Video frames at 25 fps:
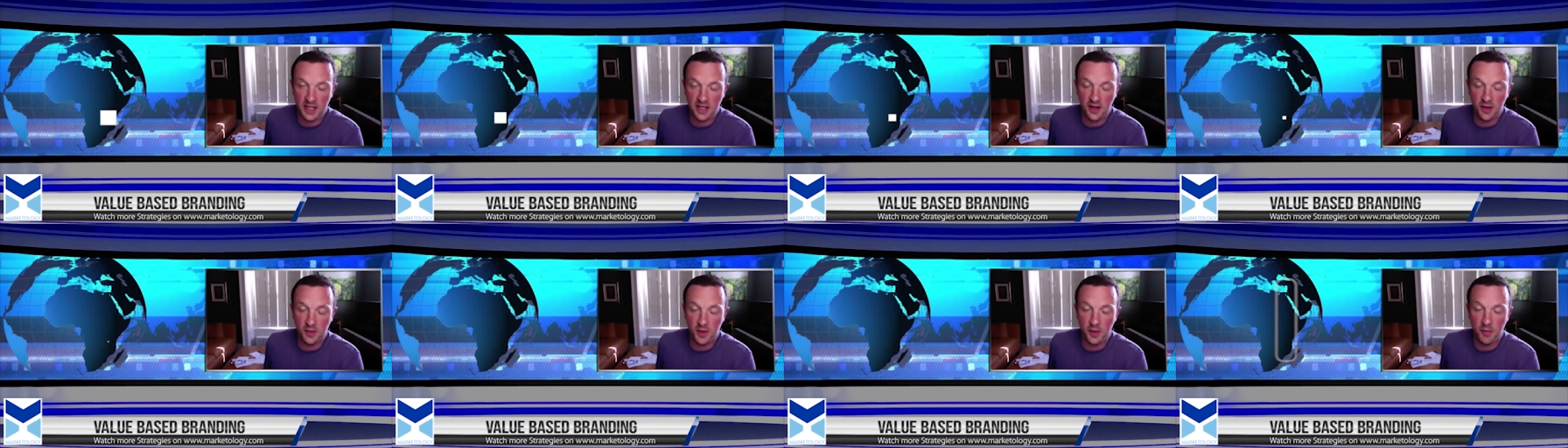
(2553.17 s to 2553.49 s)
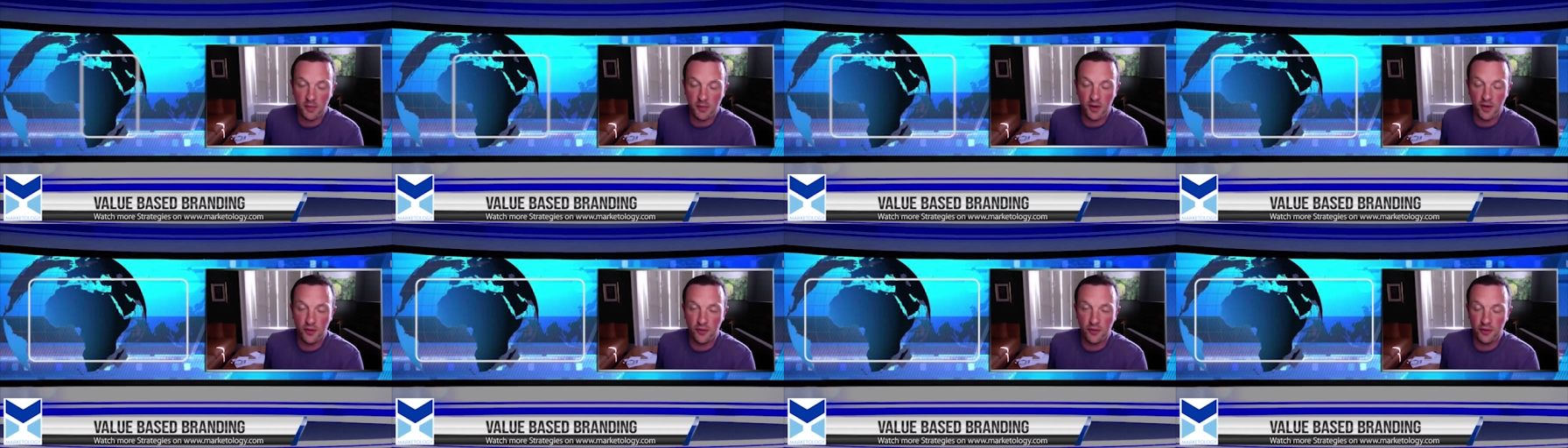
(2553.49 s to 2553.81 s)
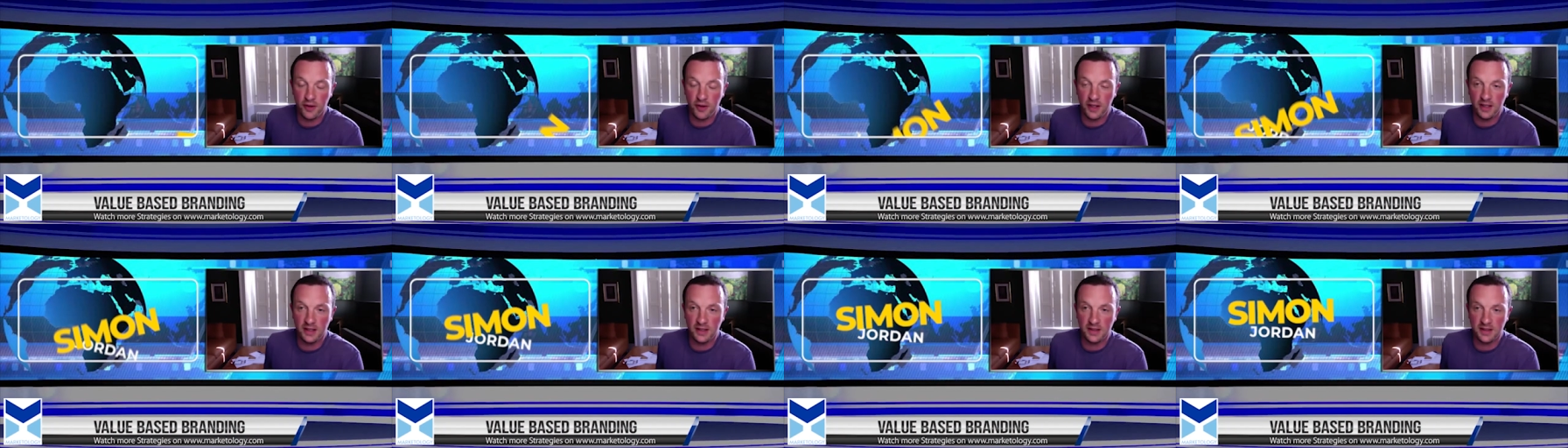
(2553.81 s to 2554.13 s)
All my
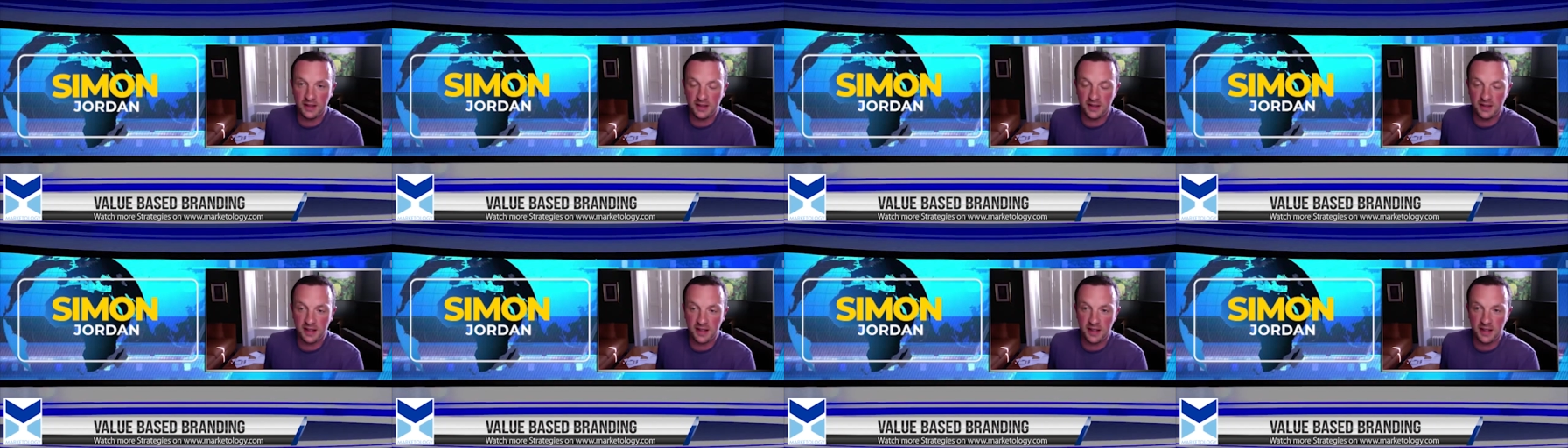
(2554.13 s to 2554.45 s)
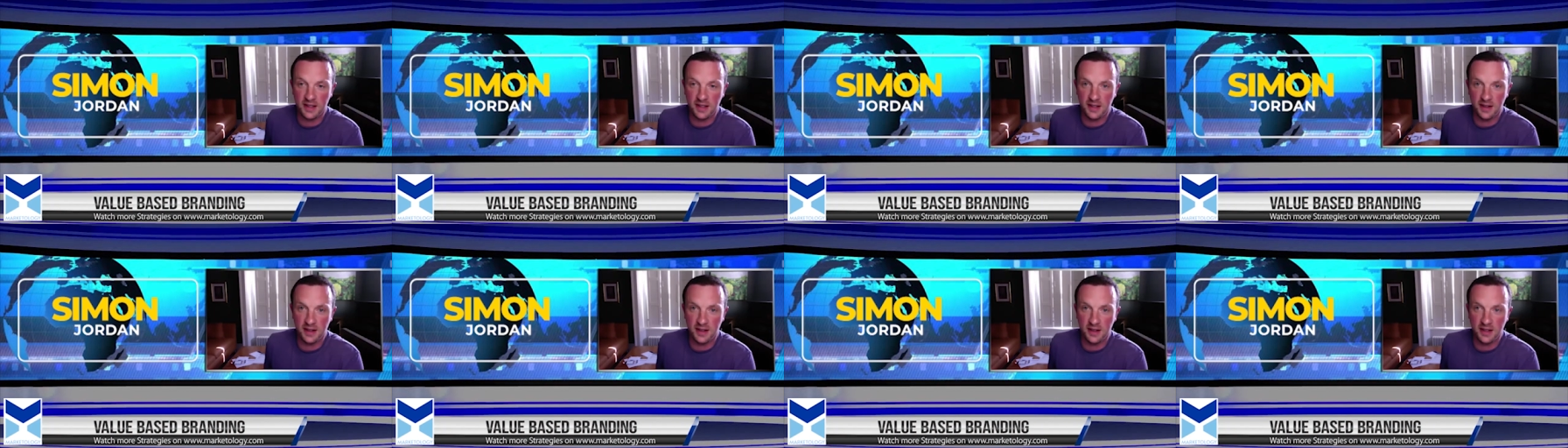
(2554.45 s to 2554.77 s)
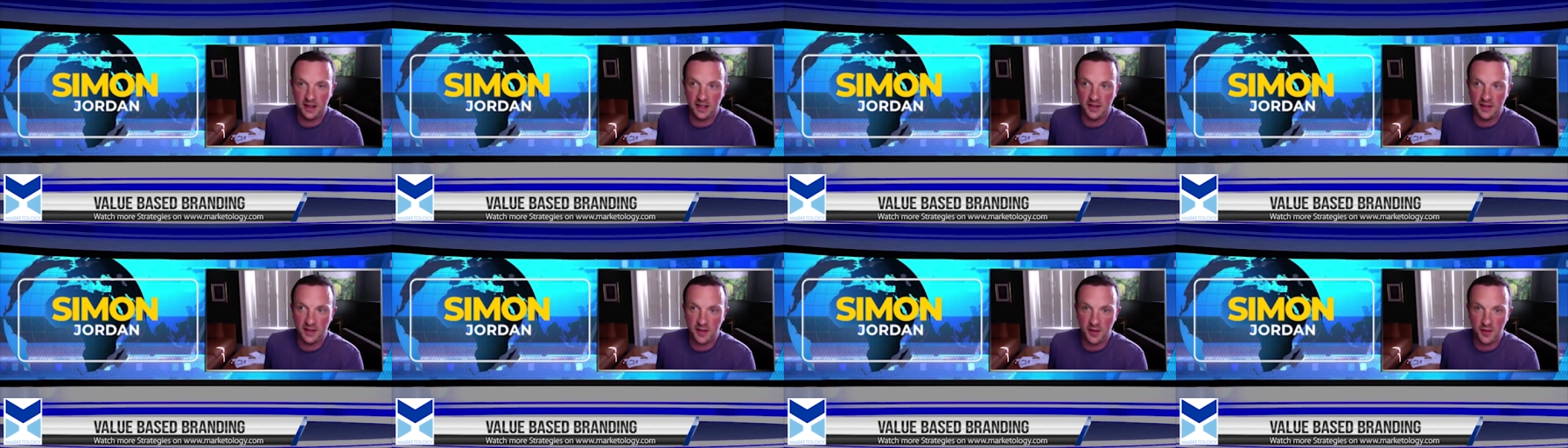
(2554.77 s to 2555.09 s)
profiles on
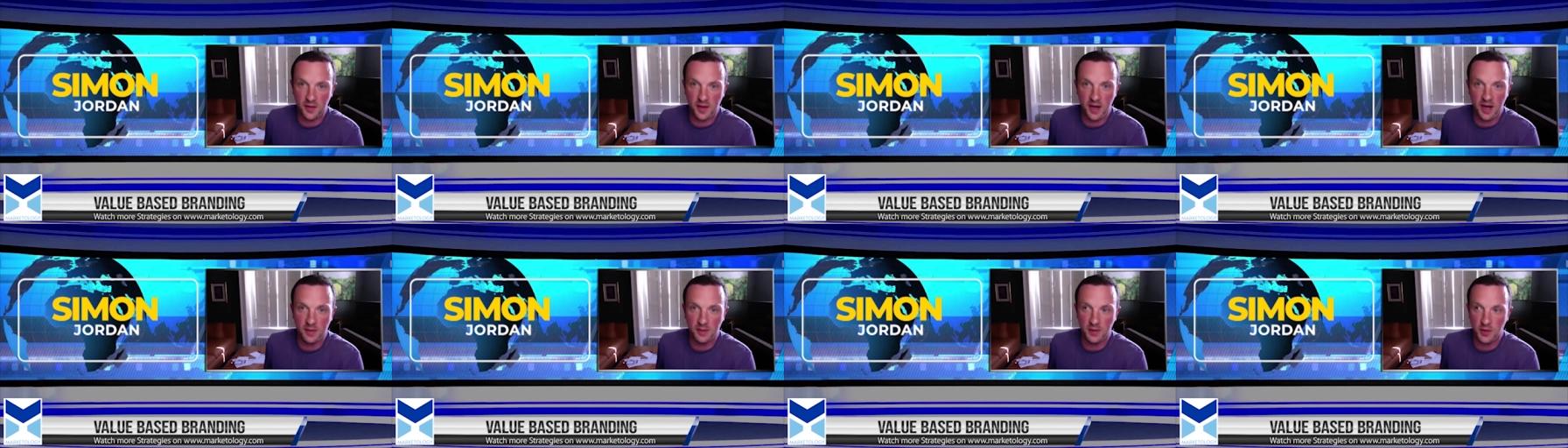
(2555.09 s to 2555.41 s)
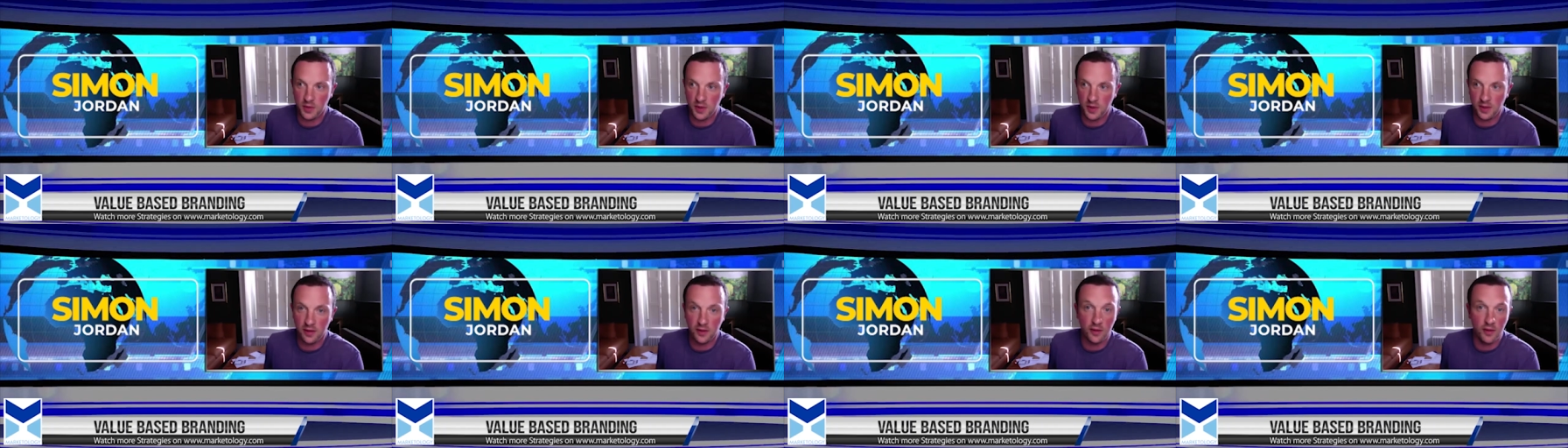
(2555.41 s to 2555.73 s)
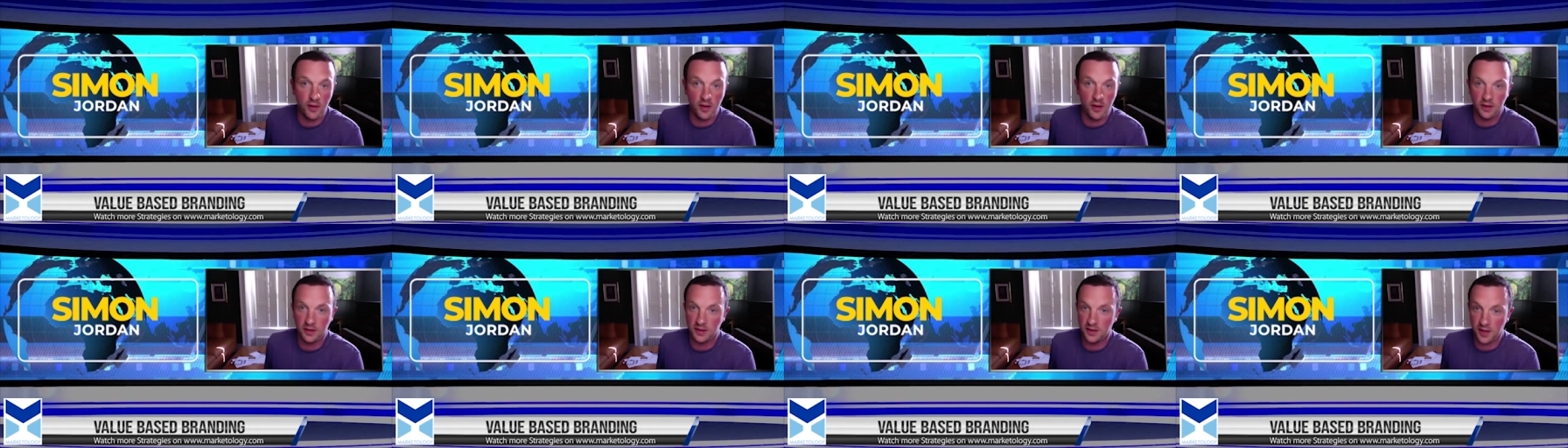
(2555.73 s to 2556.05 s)
Instagram, Twitter, they're
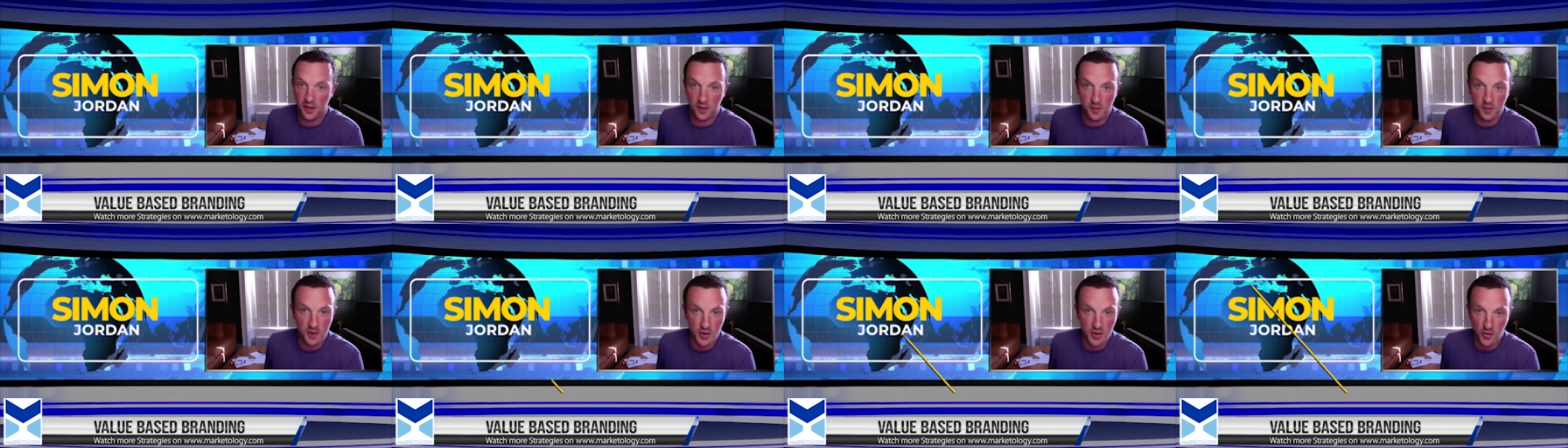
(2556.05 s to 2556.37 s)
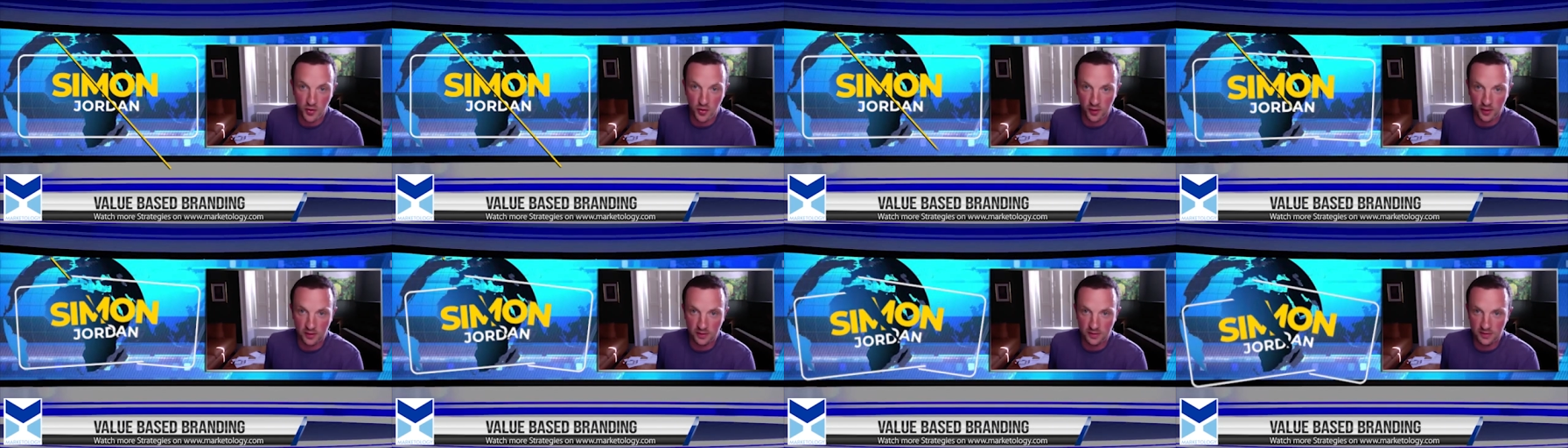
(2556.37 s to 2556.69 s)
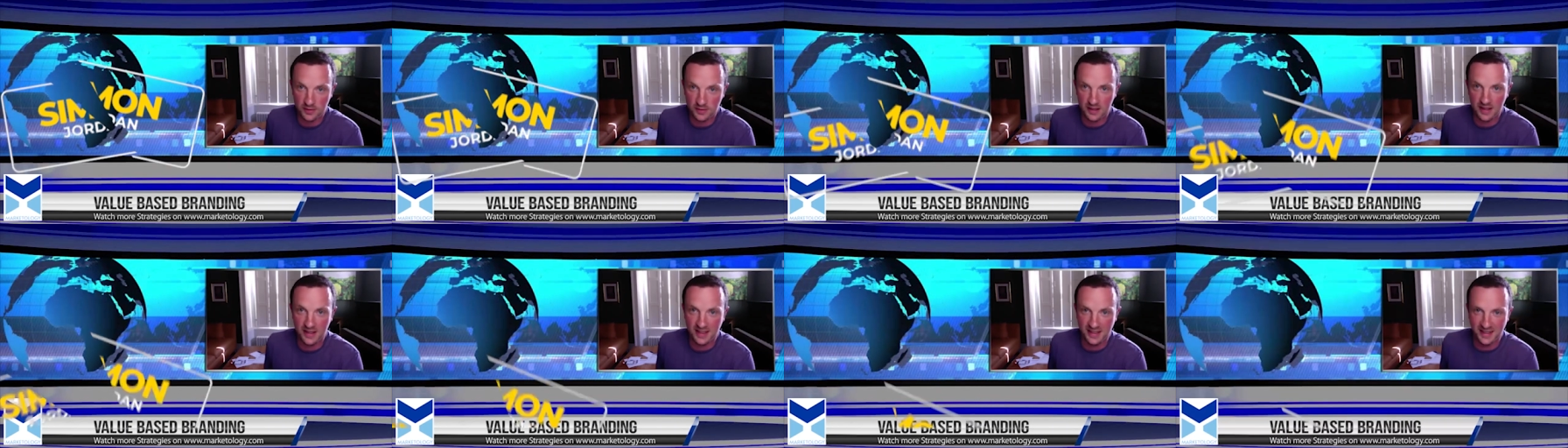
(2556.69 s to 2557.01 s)
all Simon Jordan.
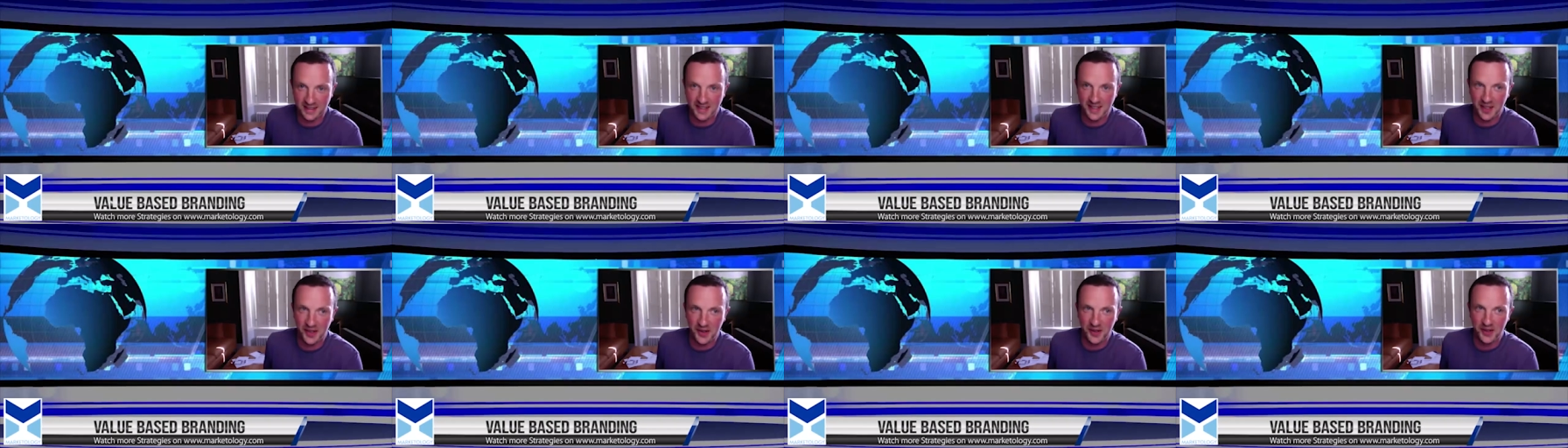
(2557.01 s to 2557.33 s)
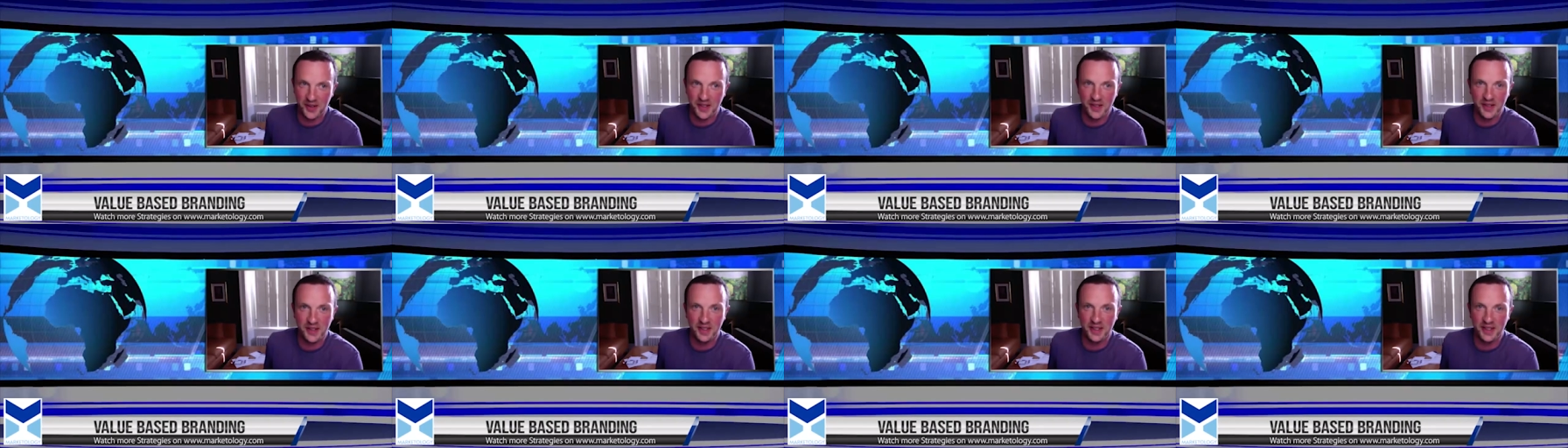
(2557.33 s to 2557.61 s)
So you